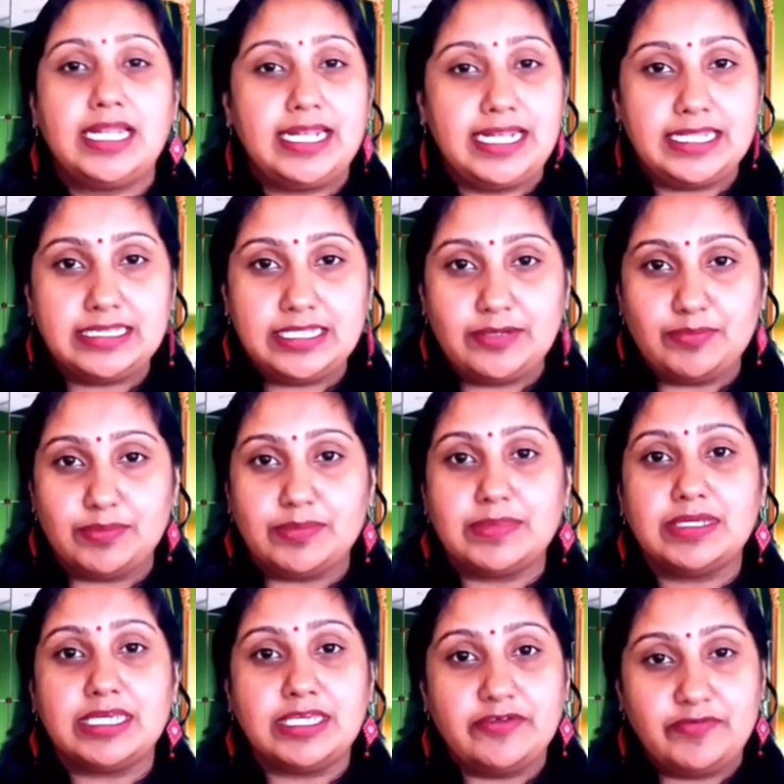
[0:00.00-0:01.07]
let them,
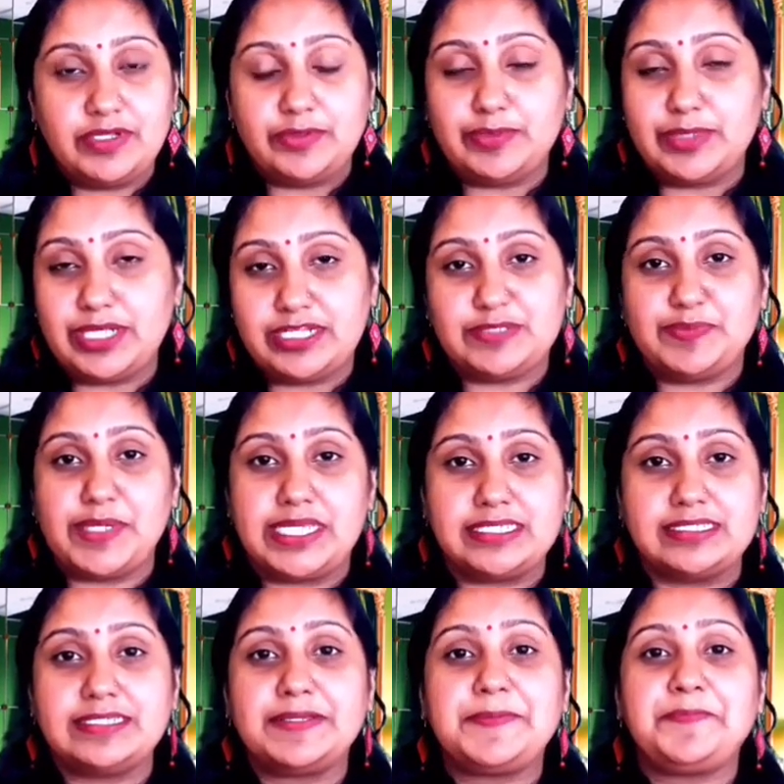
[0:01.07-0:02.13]
give them their
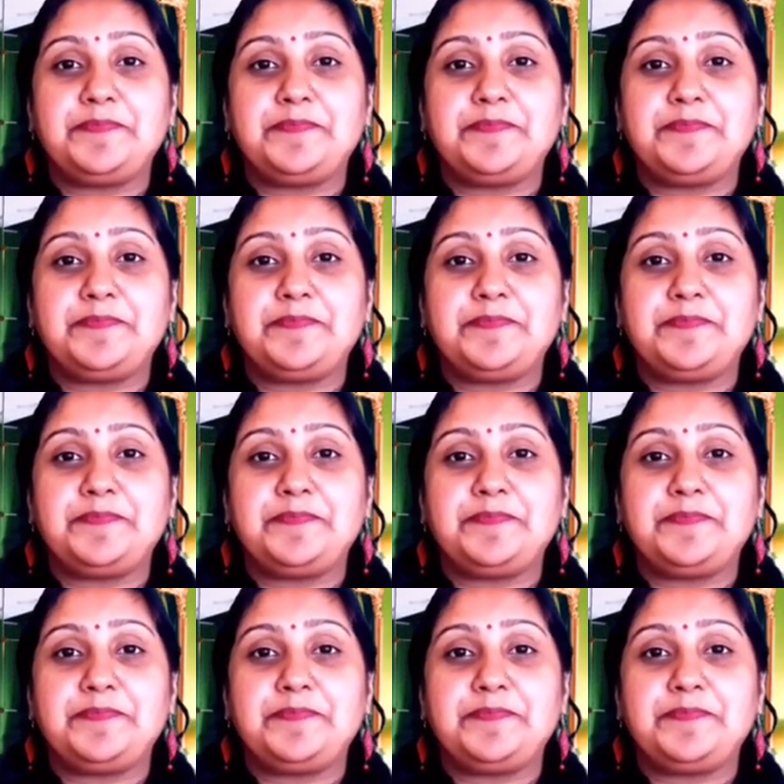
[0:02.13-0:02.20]
space.